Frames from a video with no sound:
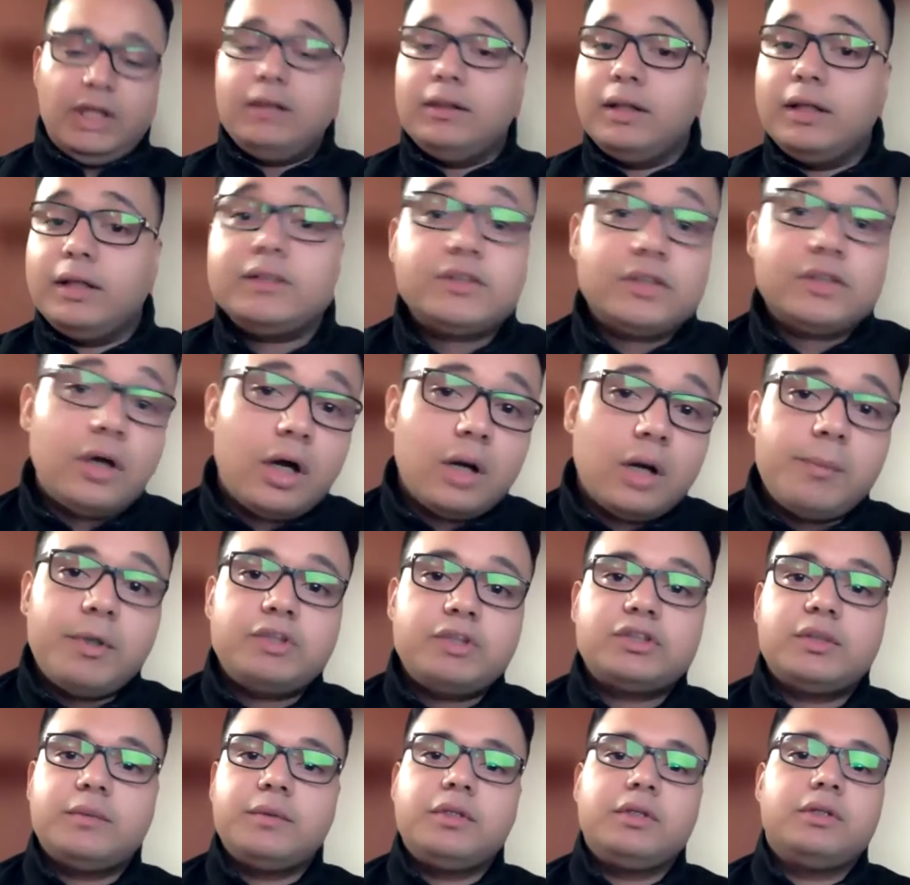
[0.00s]
let's talk
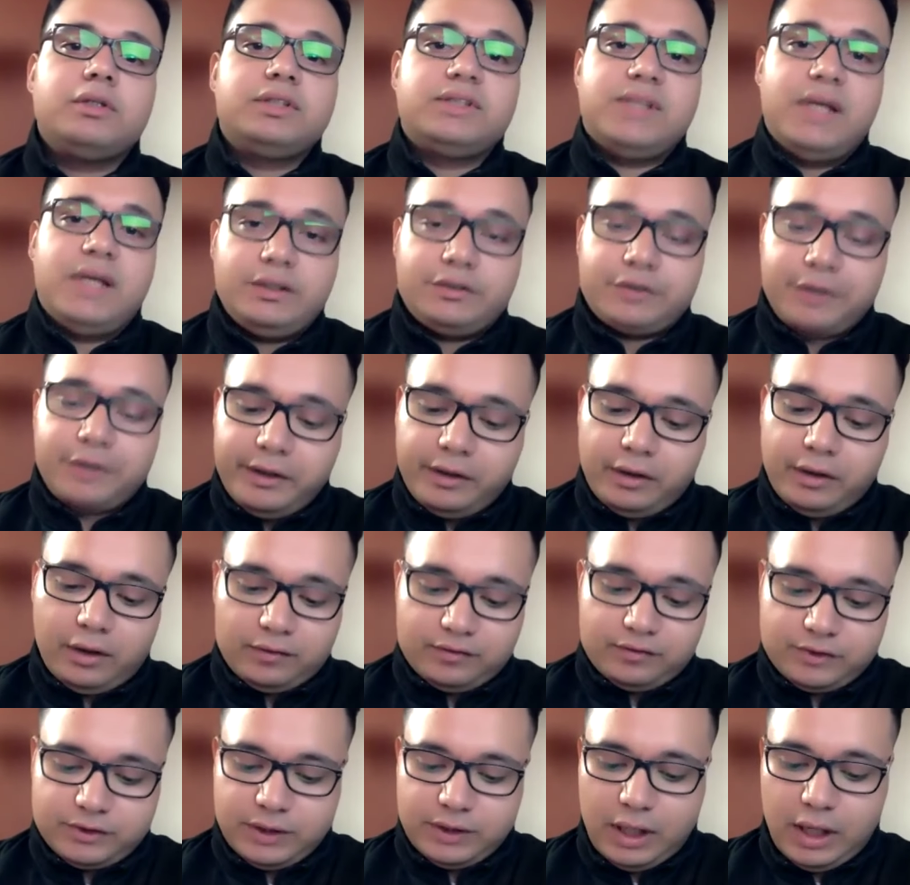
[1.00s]
about some of the design
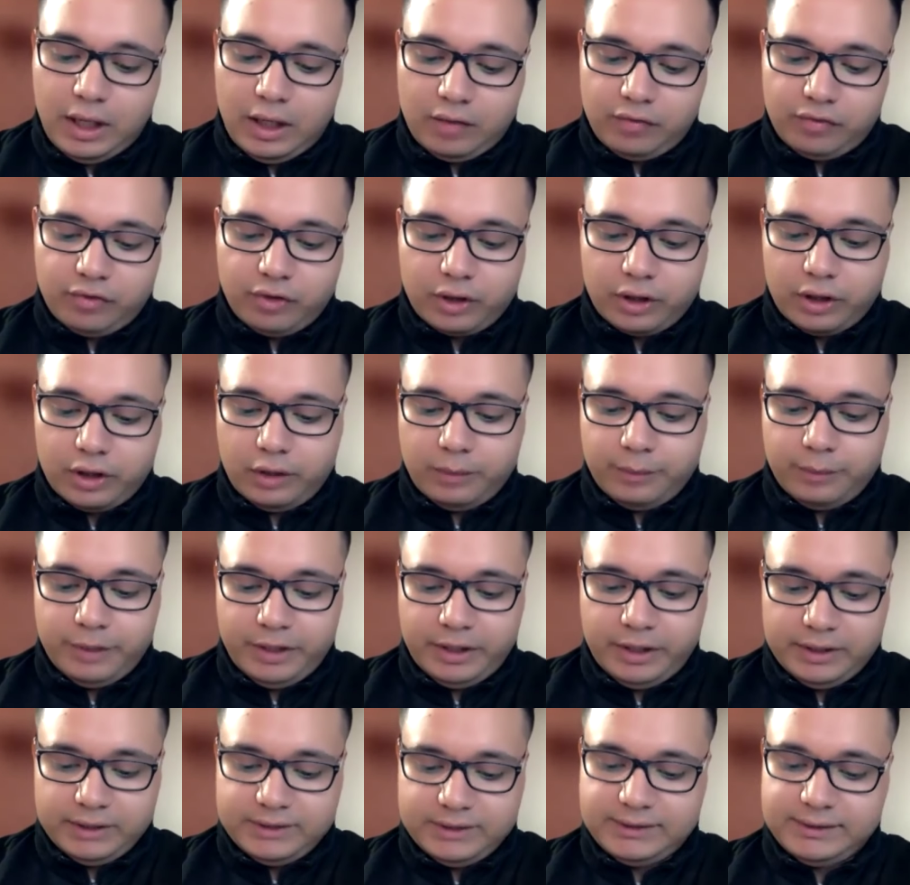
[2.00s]
trade-offs for current
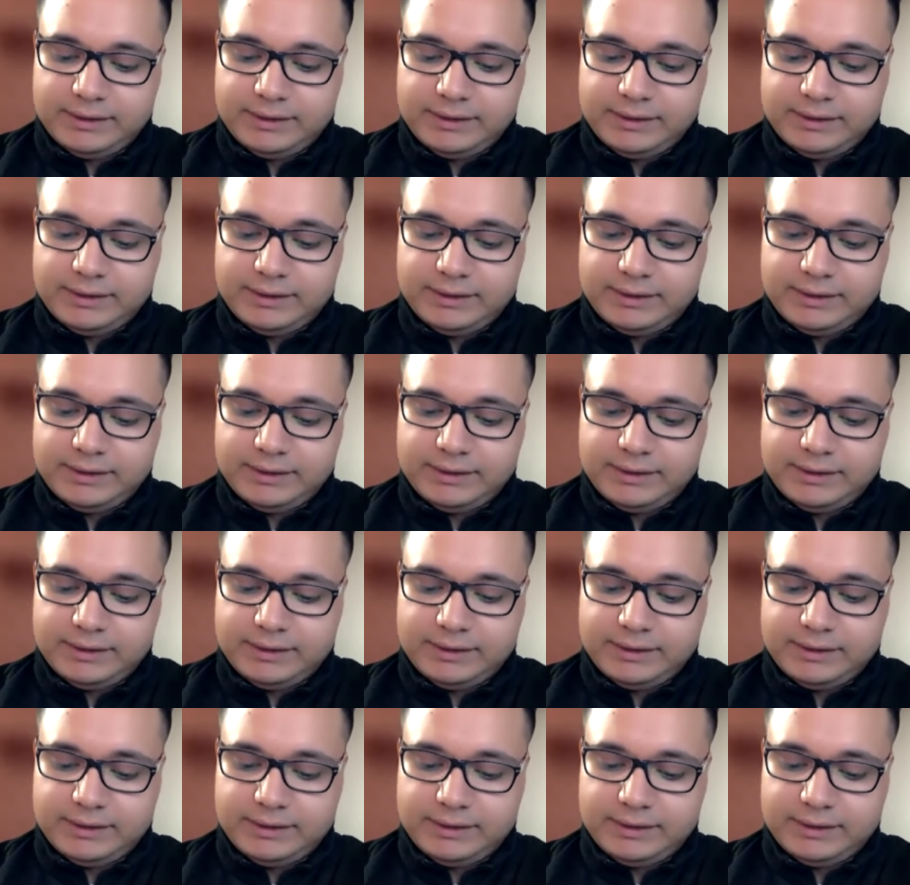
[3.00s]
mirrors.